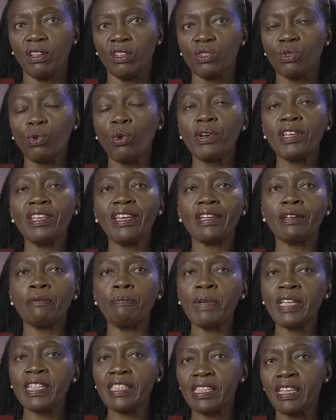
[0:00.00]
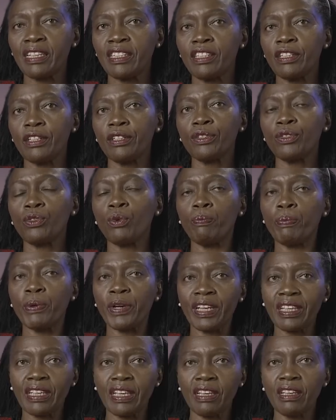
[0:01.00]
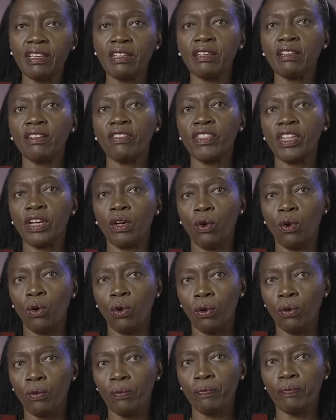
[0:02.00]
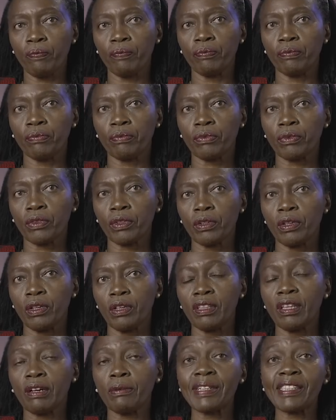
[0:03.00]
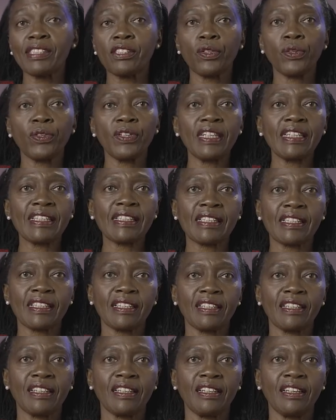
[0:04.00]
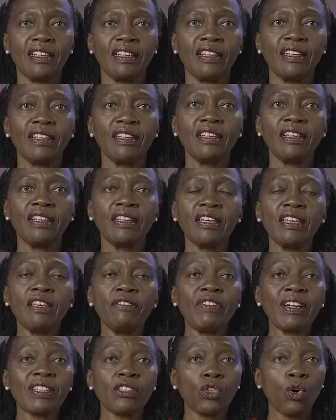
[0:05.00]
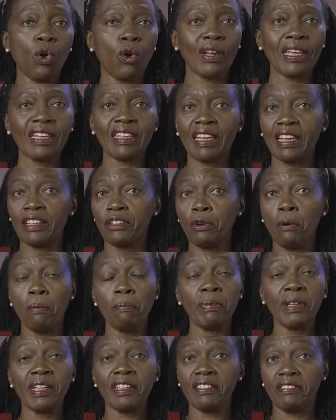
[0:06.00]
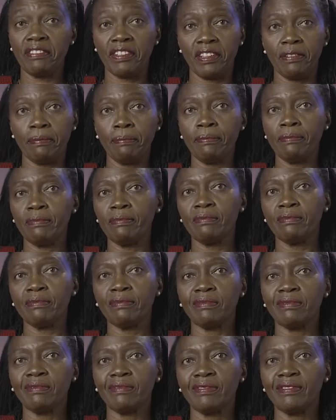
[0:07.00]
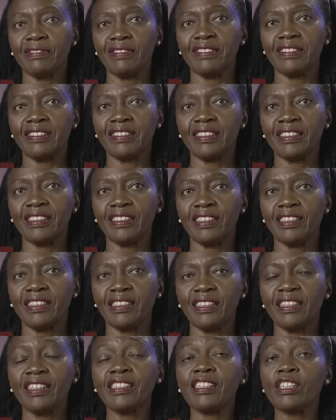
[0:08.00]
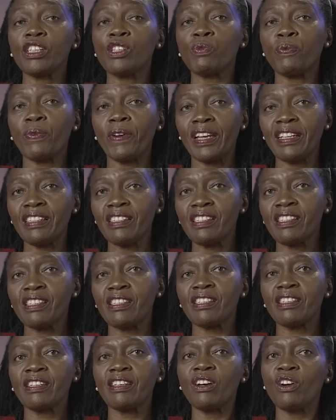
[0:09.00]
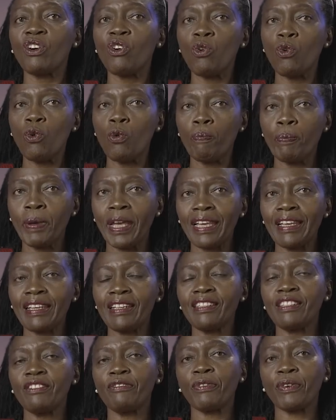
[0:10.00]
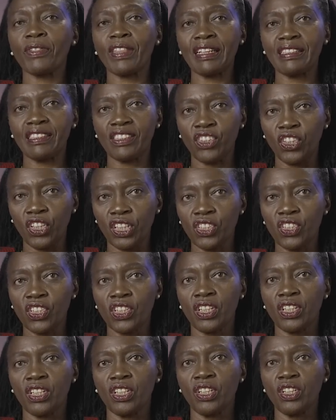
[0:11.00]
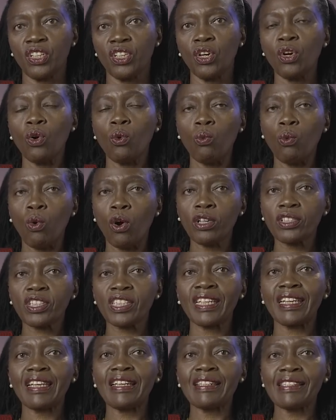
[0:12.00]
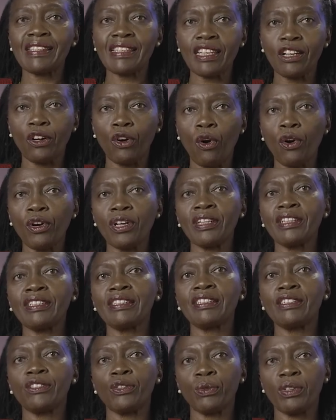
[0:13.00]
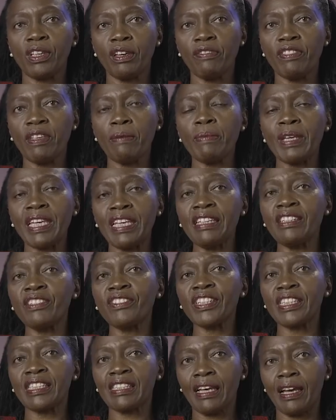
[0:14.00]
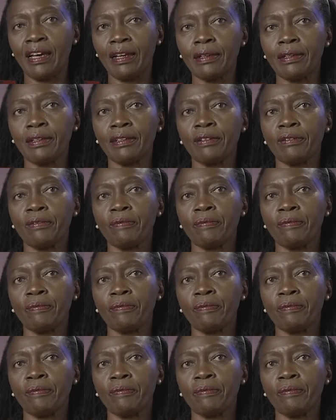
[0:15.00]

So he admitted to breaking the law. The question is, if at all, and I don't believe him, it is friends who paid for that jet. What is he going to give them in return?